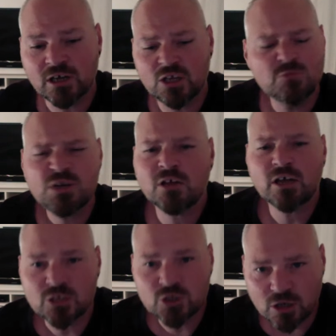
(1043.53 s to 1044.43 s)
And you don't yeah.
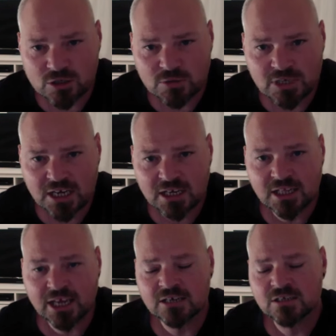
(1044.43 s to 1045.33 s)
like what you take at
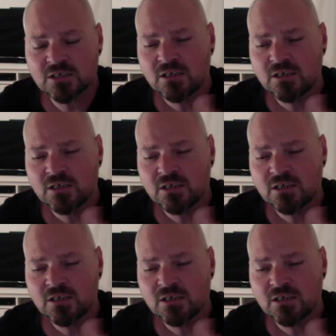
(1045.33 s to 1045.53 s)
the end.